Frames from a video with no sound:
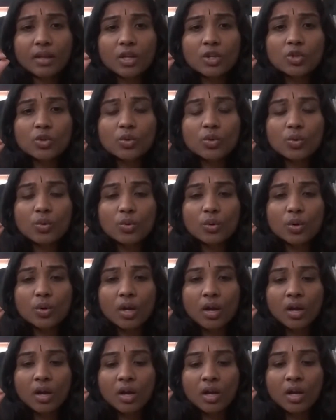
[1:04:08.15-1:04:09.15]

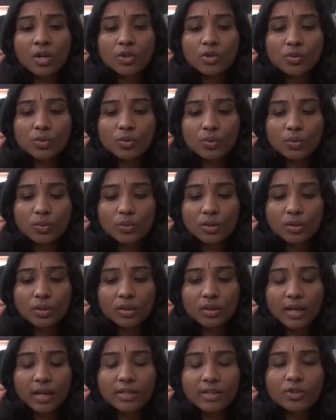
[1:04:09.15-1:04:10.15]
So
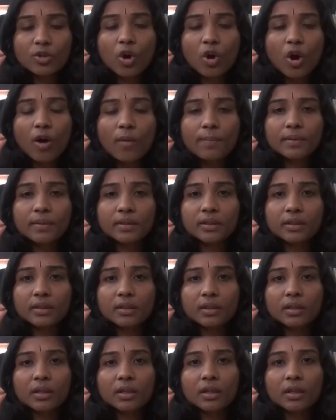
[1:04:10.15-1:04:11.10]
that copper